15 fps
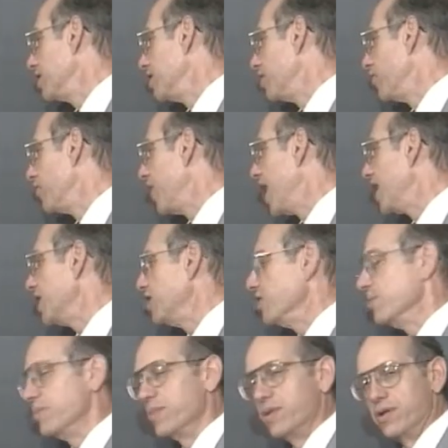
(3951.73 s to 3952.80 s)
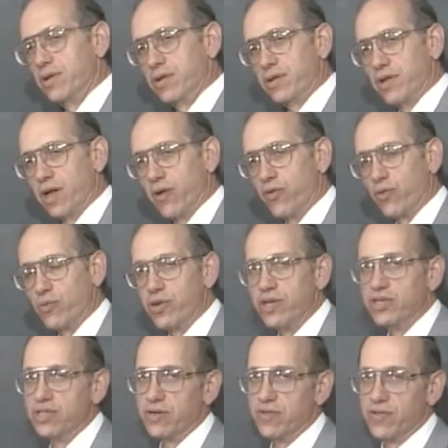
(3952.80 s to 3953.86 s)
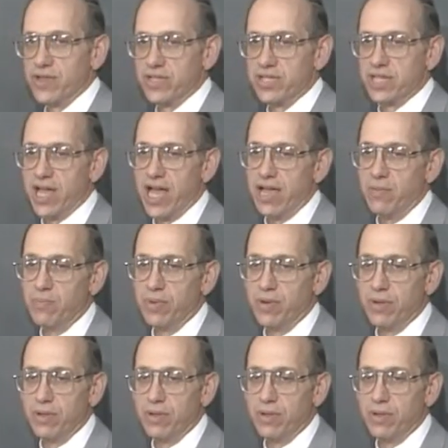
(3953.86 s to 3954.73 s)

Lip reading: the volume of a region of this type?